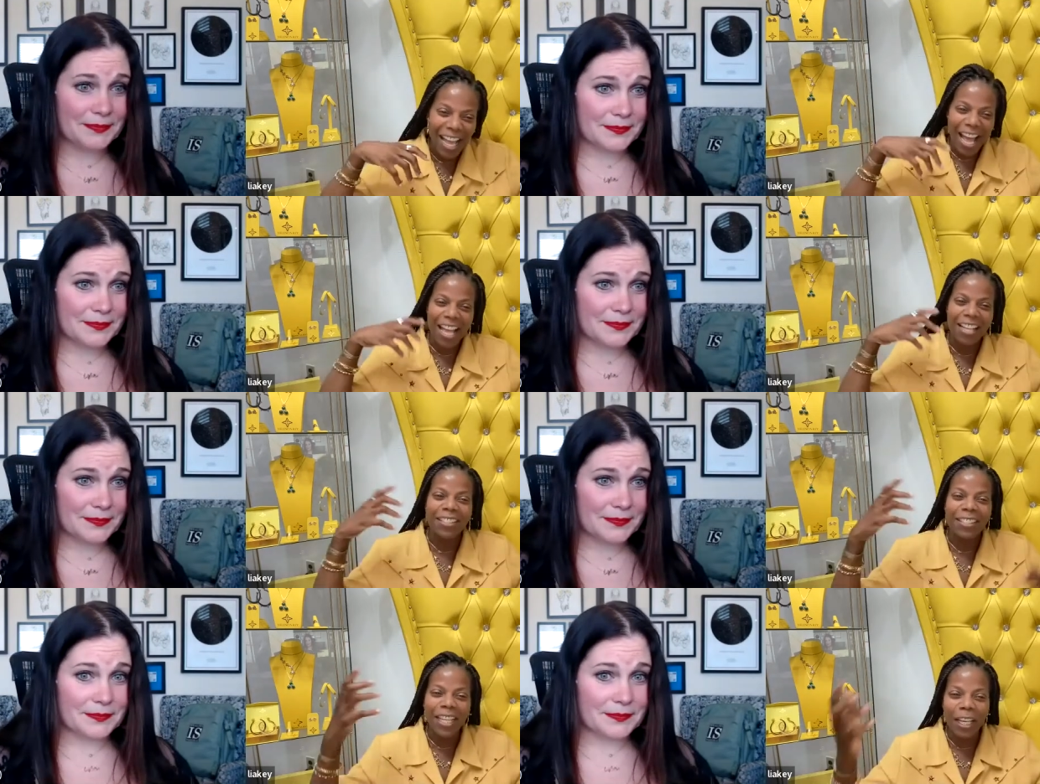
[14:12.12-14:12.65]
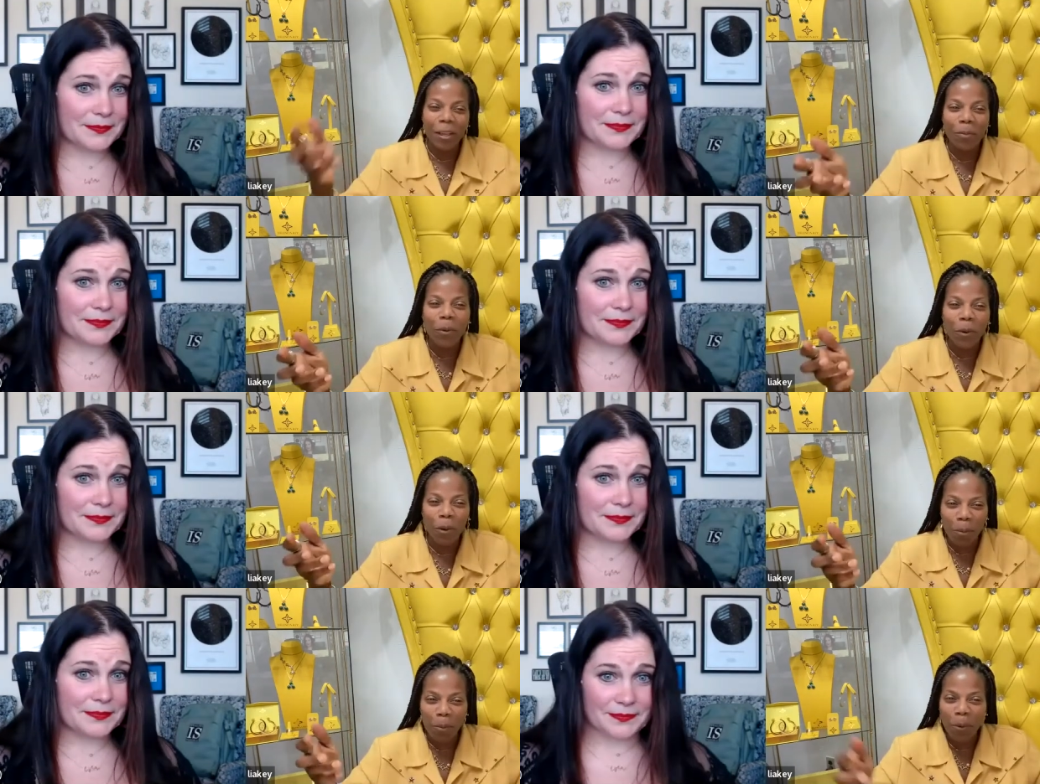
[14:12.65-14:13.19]
Speaker 1: I say
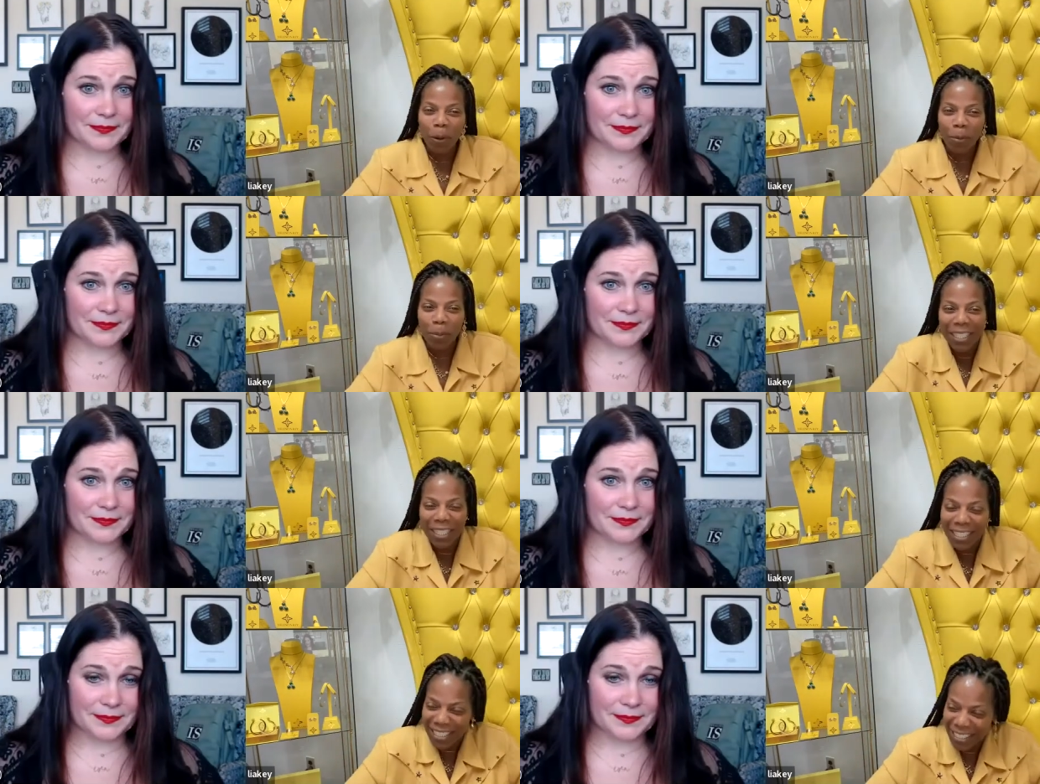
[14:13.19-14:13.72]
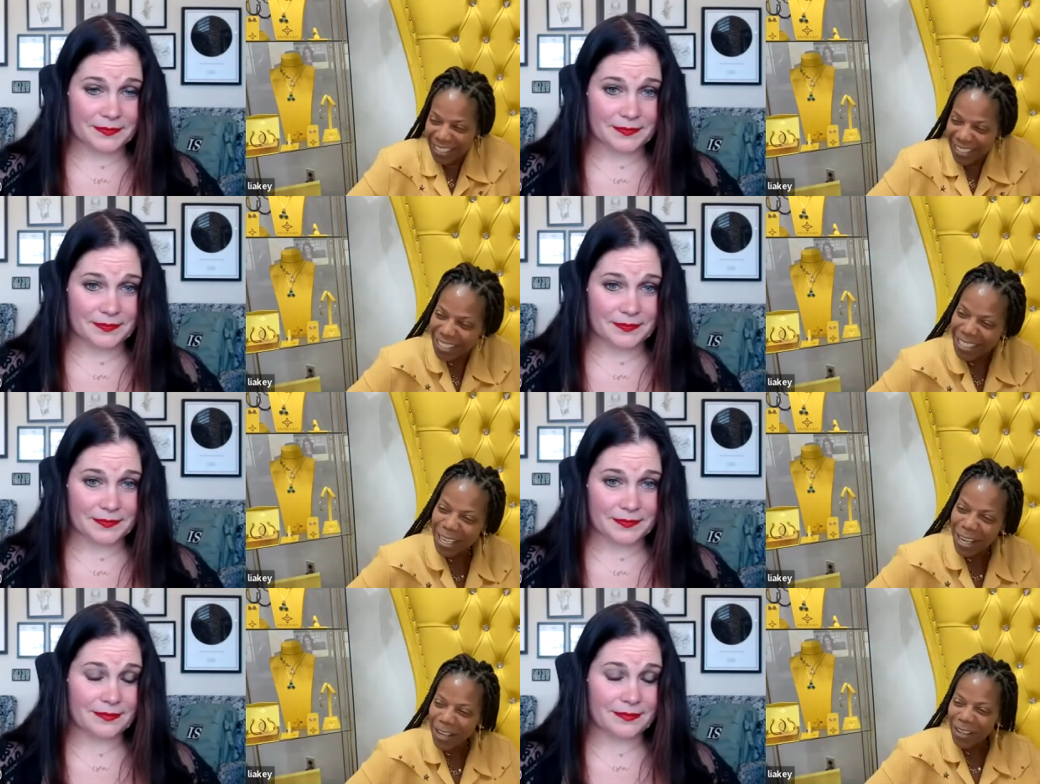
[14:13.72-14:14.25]
it more morbid,
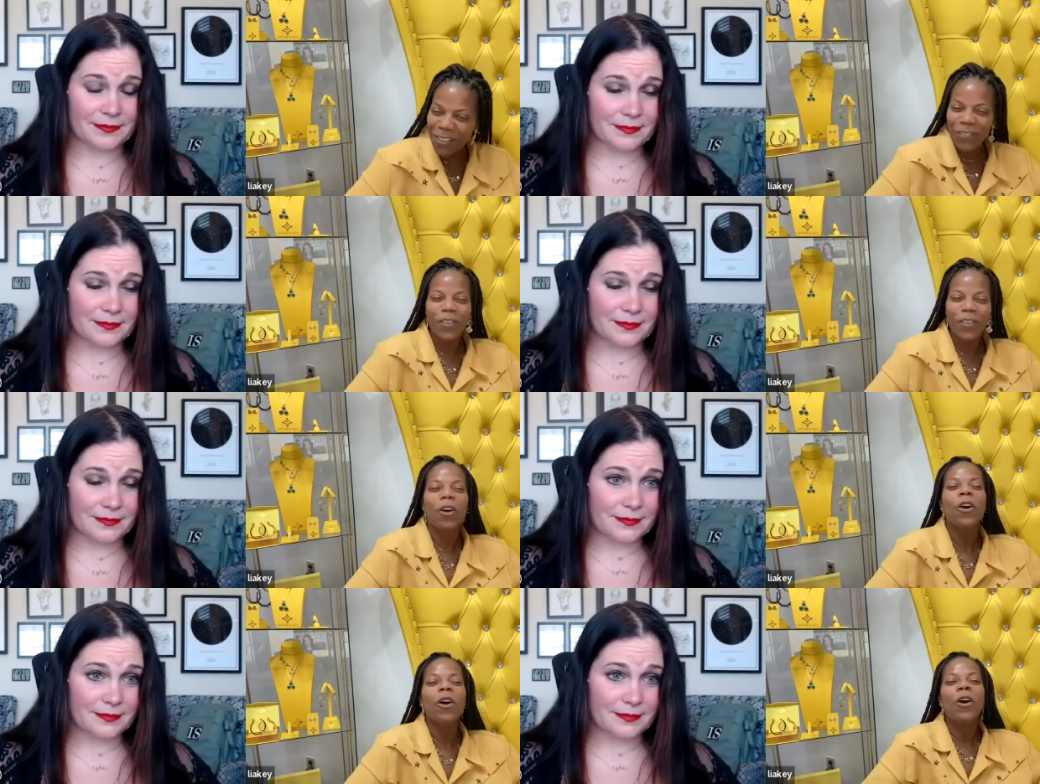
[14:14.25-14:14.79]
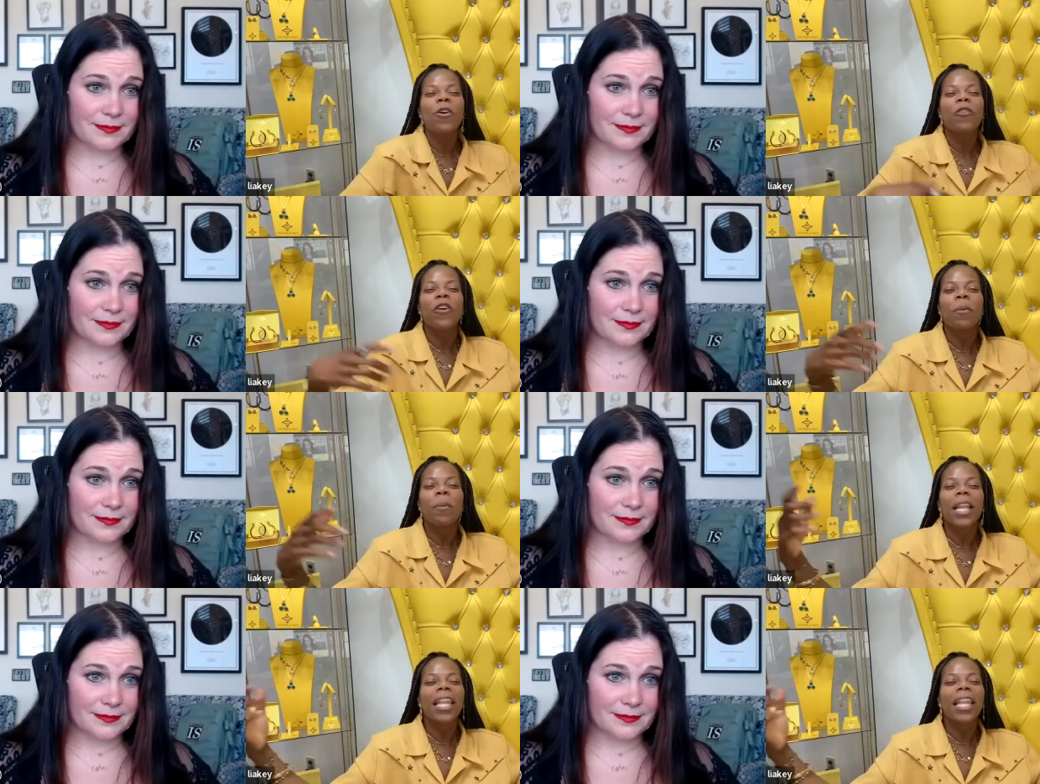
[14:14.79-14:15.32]
you know,
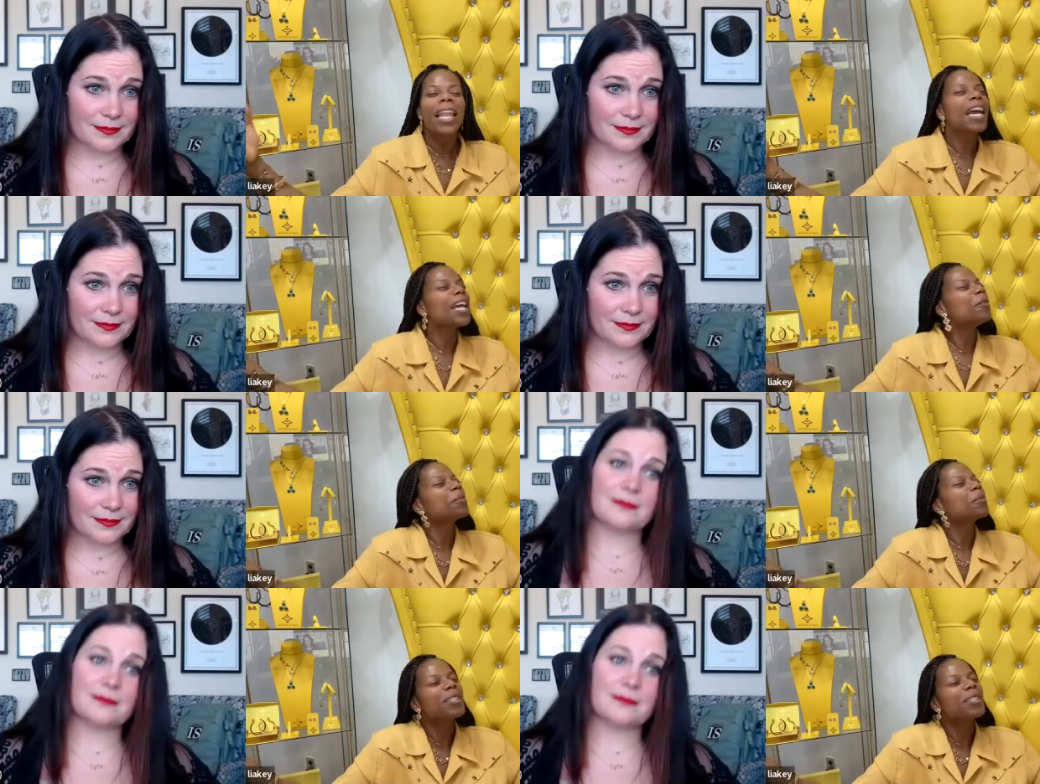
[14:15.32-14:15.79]
from a light